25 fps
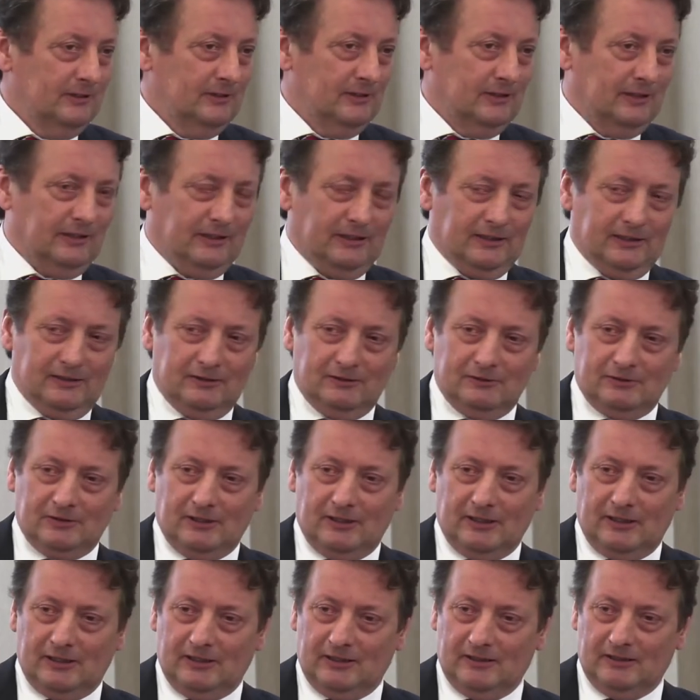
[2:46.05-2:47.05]
And
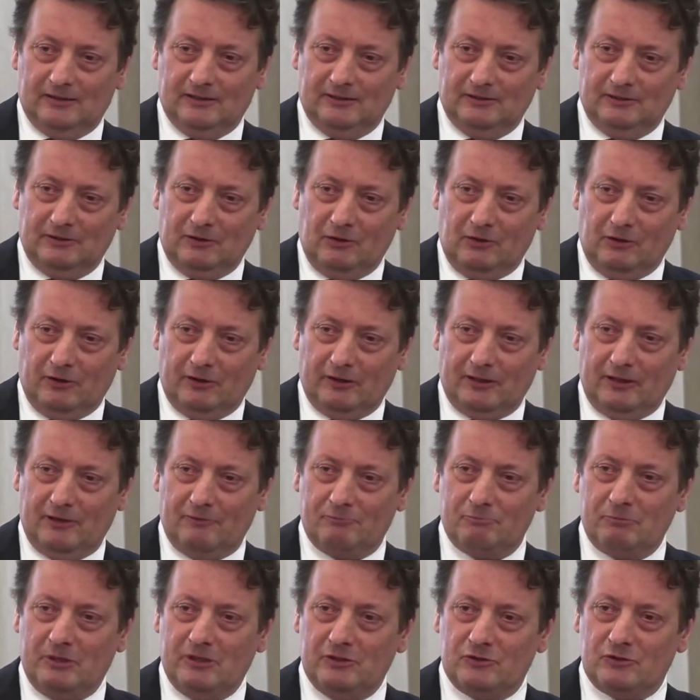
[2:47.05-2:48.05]
I have
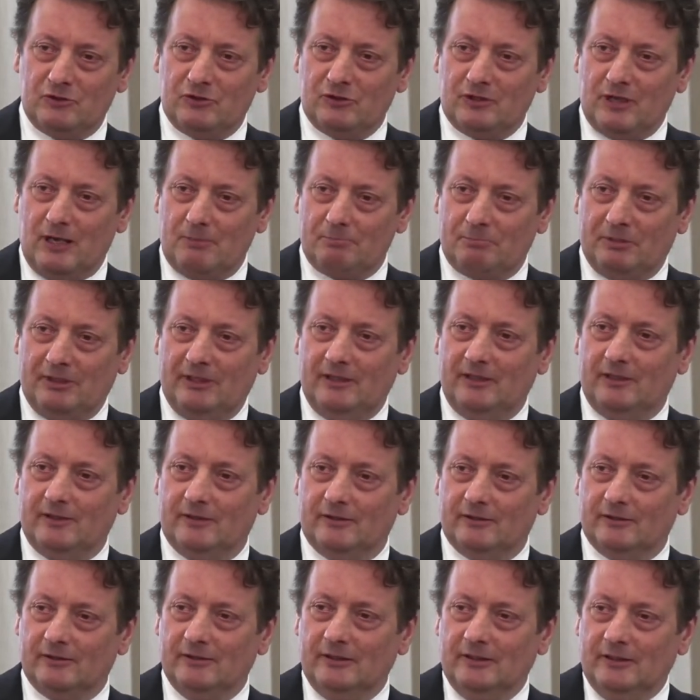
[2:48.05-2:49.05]
mentioned up
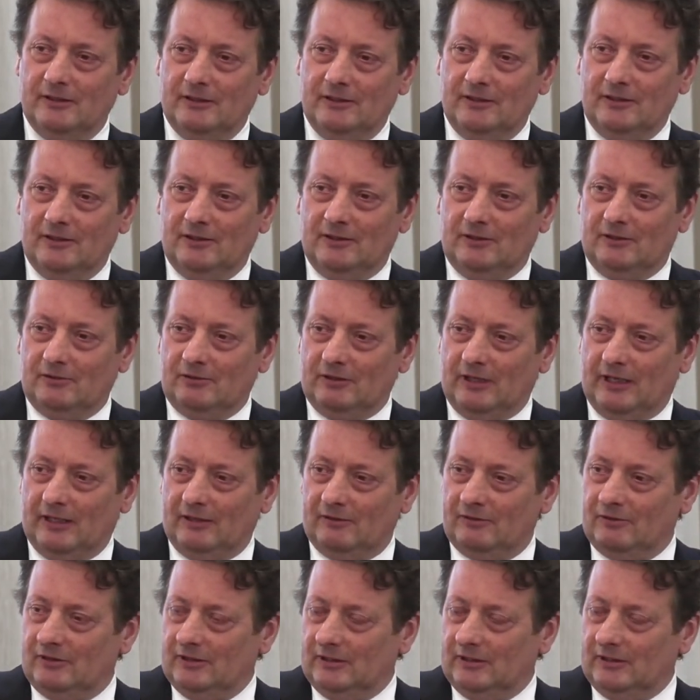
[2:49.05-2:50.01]
here that